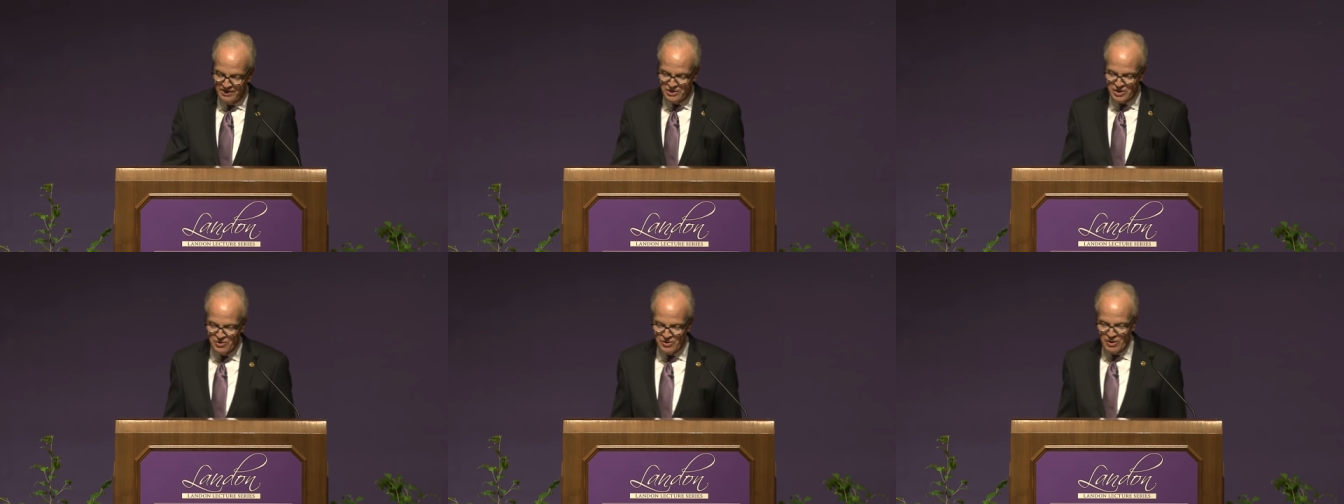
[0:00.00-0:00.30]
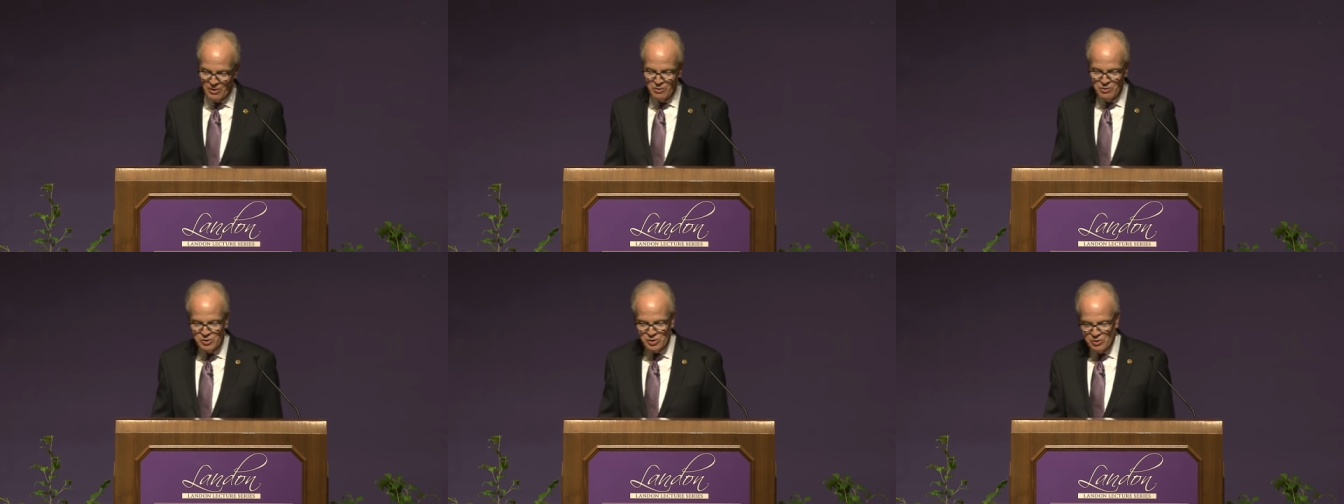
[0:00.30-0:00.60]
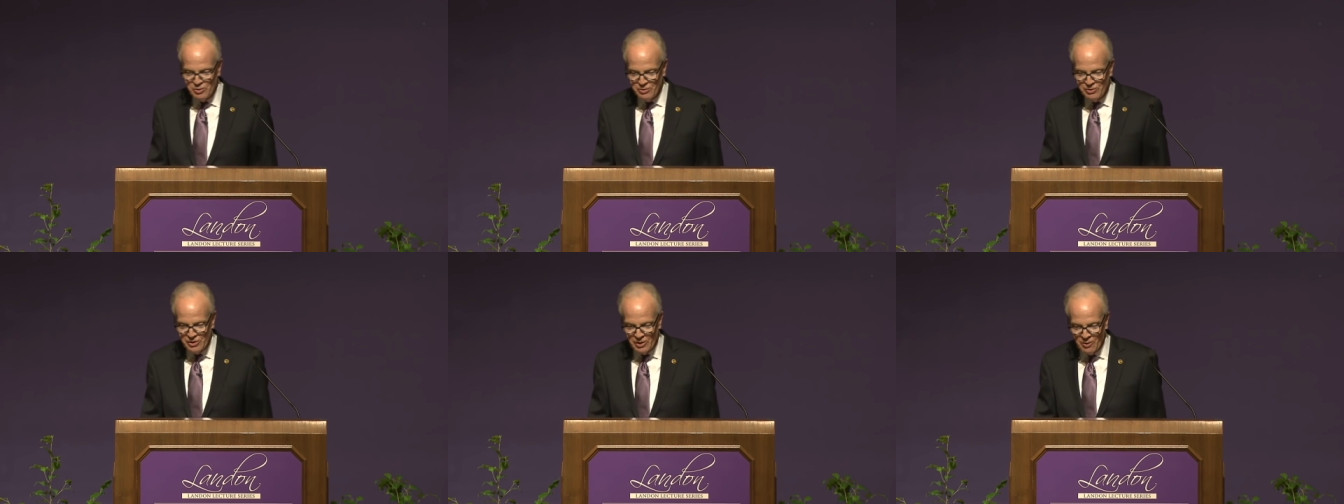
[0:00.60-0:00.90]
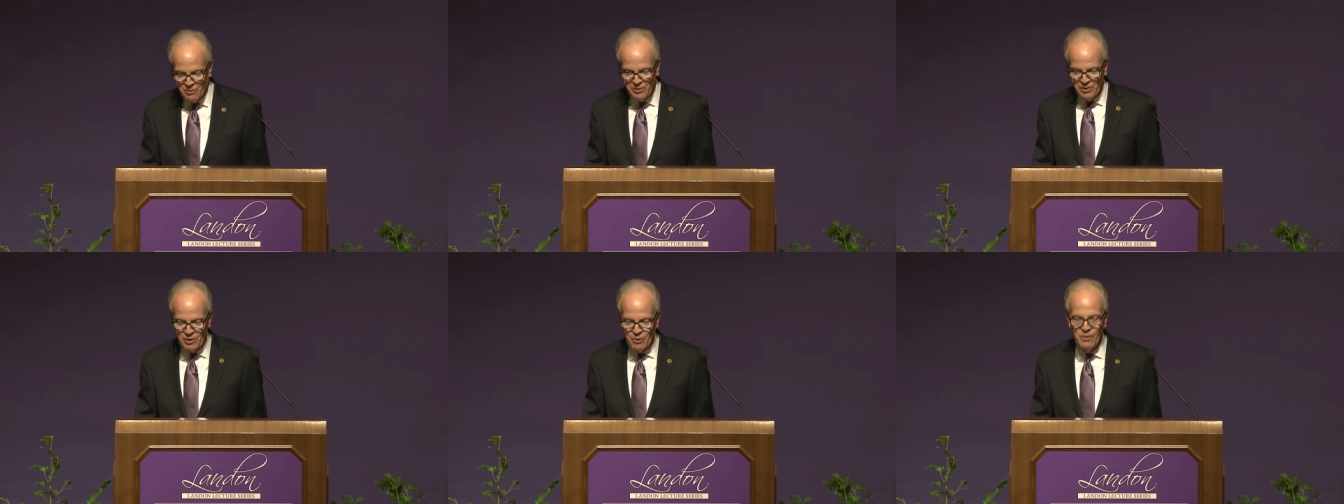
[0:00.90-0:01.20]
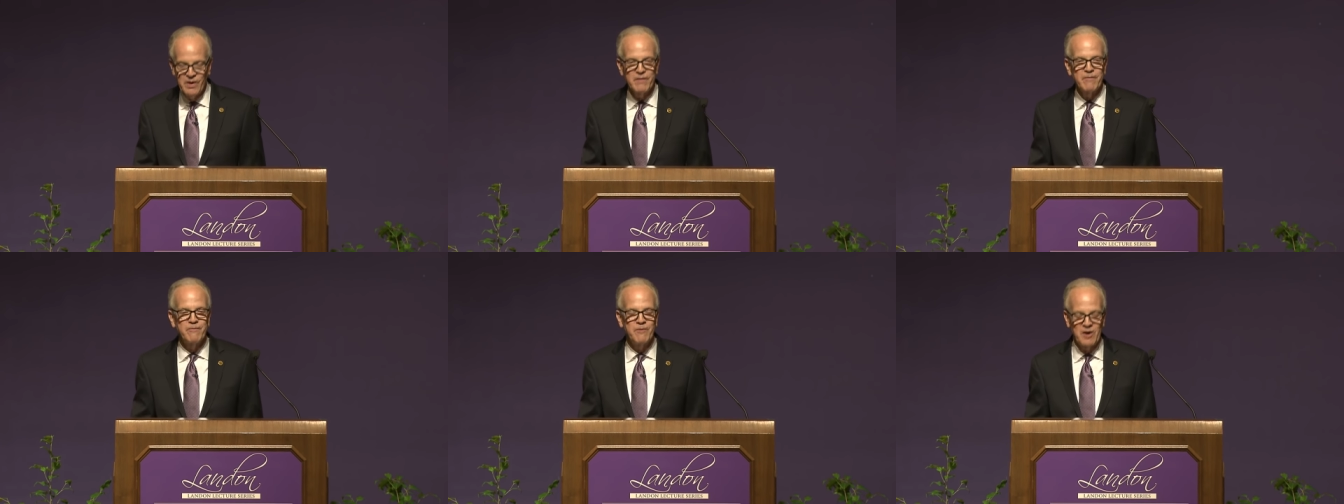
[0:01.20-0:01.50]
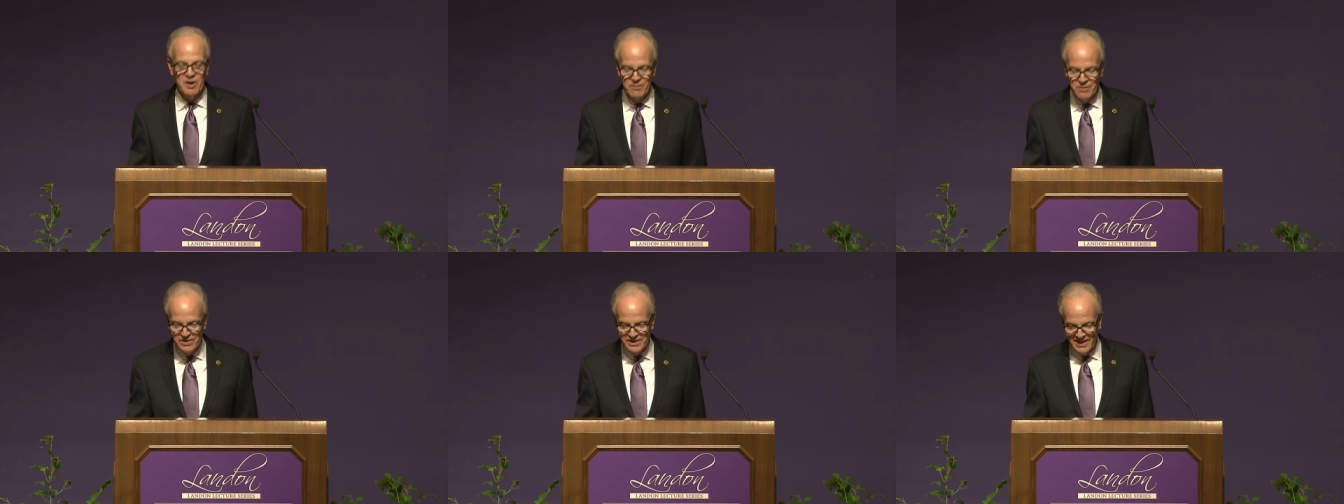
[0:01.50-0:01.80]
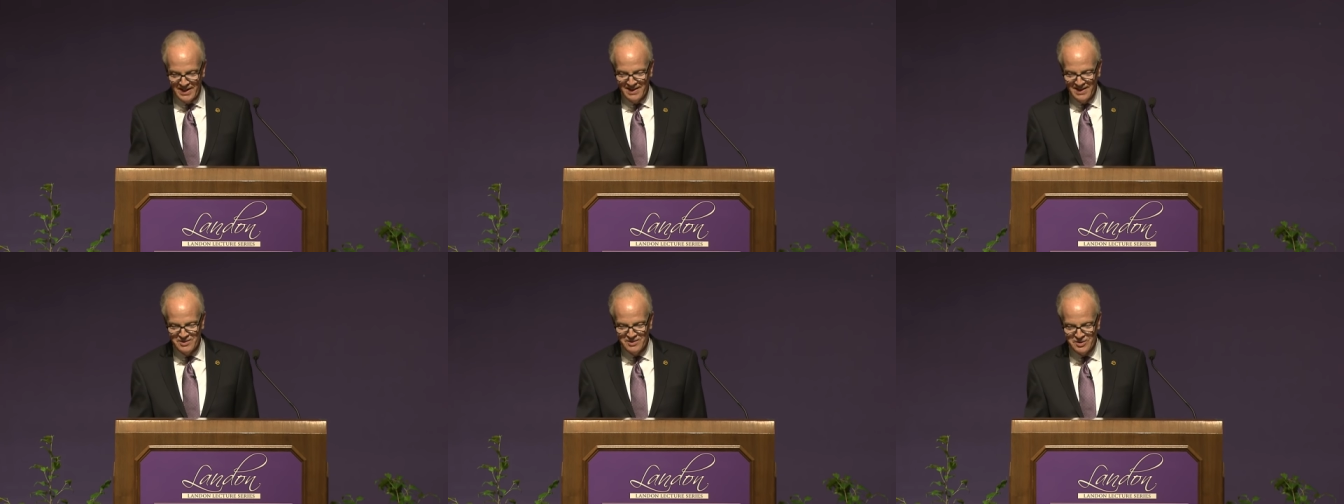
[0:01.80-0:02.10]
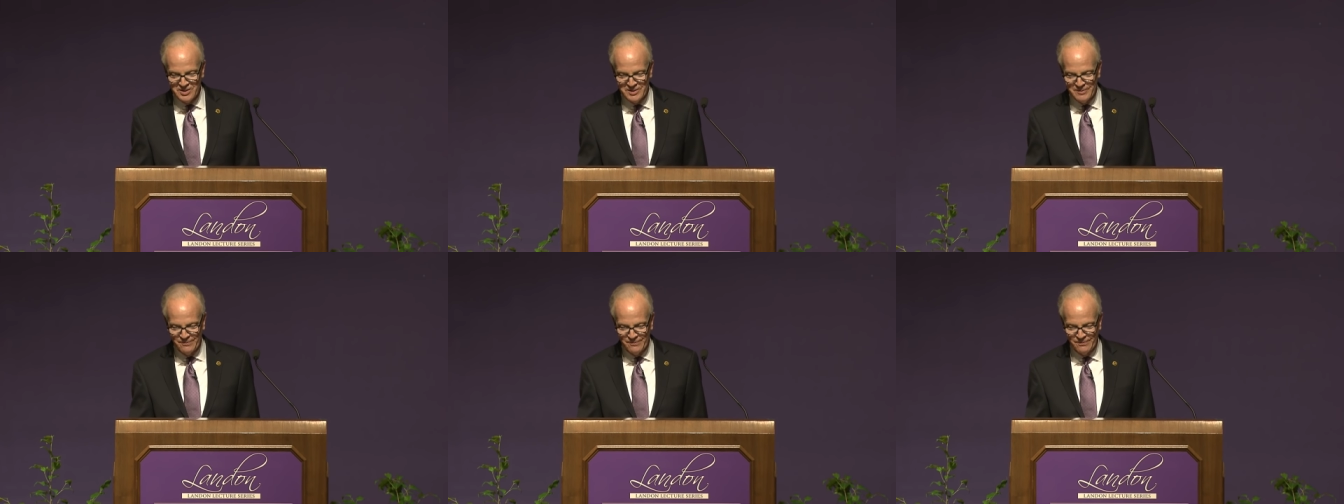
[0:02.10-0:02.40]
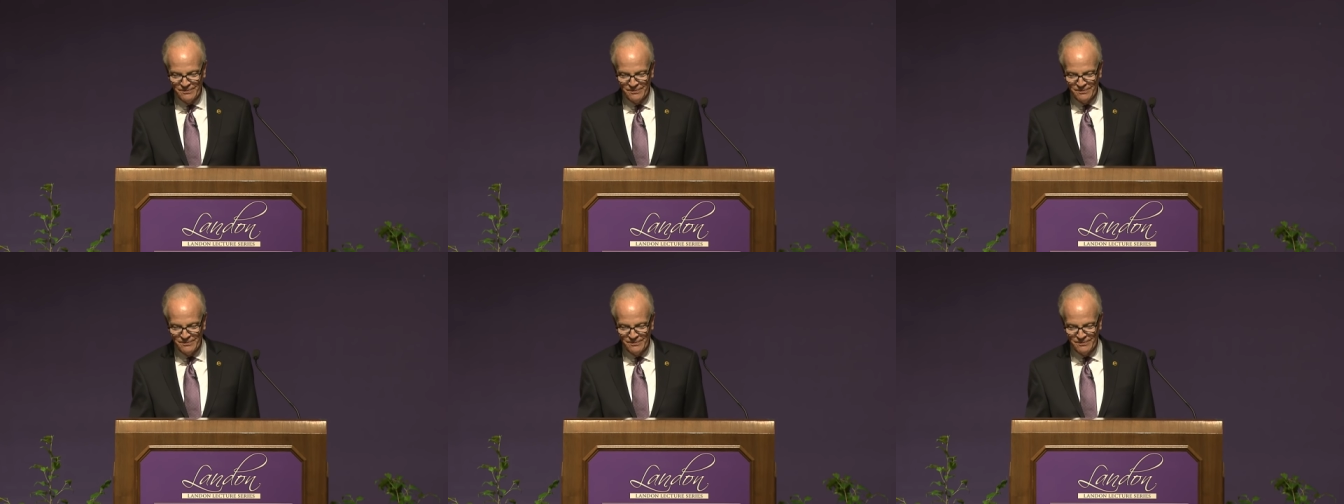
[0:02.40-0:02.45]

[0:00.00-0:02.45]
to those who don't know what a farmer does.